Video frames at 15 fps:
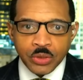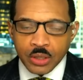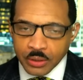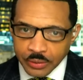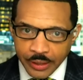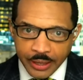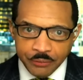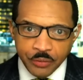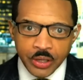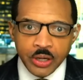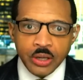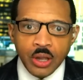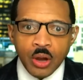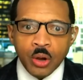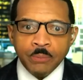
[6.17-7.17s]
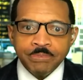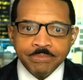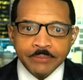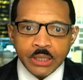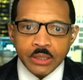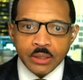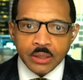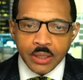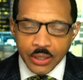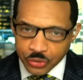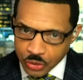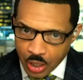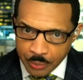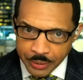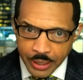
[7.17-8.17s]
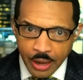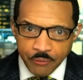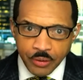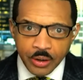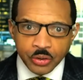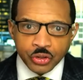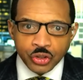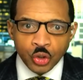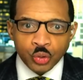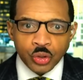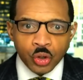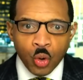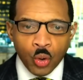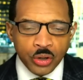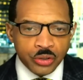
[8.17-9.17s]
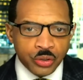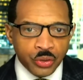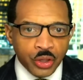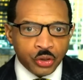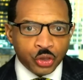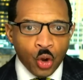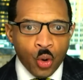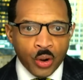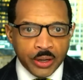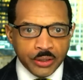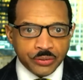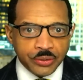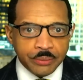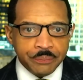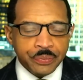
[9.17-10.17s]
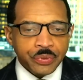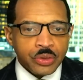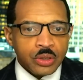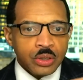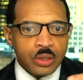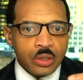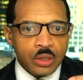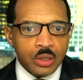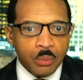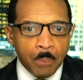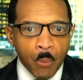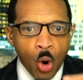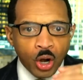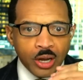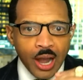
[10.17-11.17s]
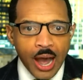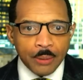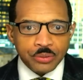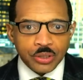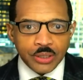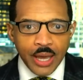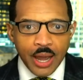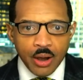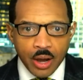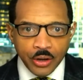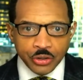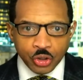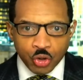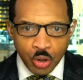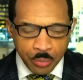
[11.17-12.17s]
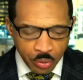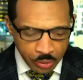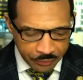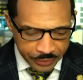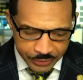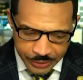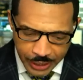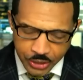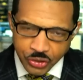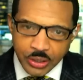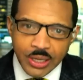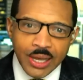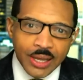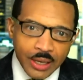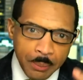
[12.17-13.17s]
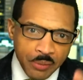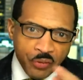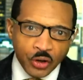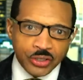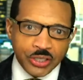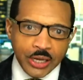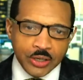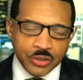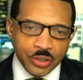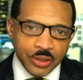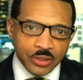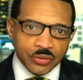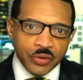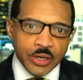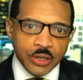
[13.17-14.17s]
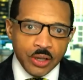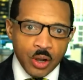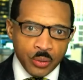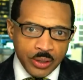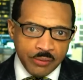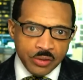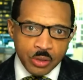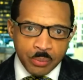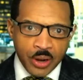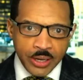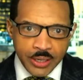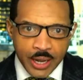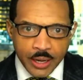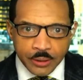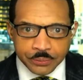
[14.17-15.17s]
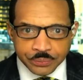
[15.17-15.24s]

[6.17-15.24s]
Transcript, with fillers: That video is coming out very soon, according to the authorities. More cops are now under criminal investigation. Let me first take you to this video and give you the breakdown.